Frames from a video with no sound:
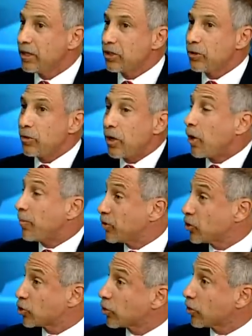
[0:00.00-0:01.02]
to help
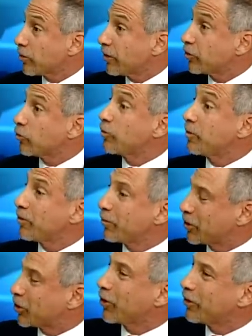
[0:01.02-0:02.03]
ensure that there would be a
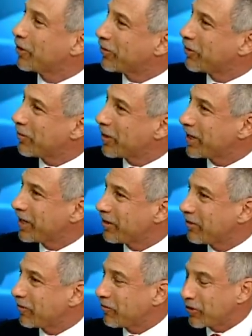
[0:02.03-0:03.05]
return of their money
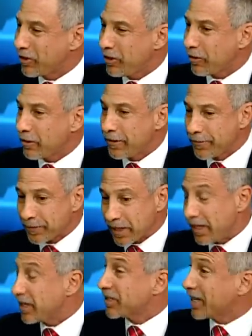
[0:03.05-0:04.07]
in the fifth year.
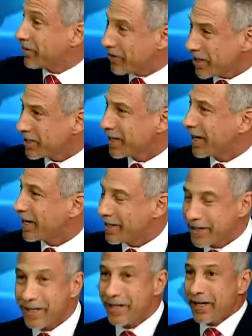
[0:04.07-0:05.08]
And as I
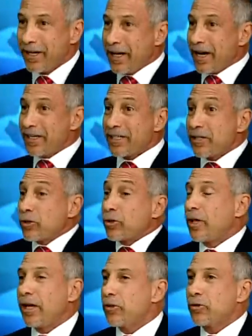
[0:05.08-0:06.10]
investigated it, I said,
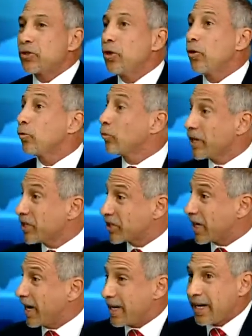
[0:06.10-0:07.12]
there's no
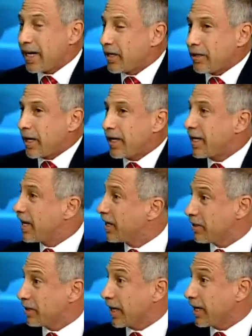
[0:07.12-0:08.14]
risk. I can't
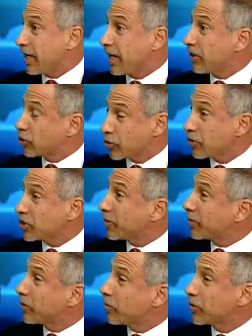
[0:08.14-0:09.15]
insure
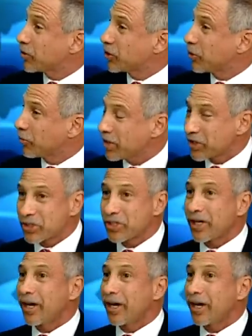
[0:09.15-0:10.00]
something where there's no risk.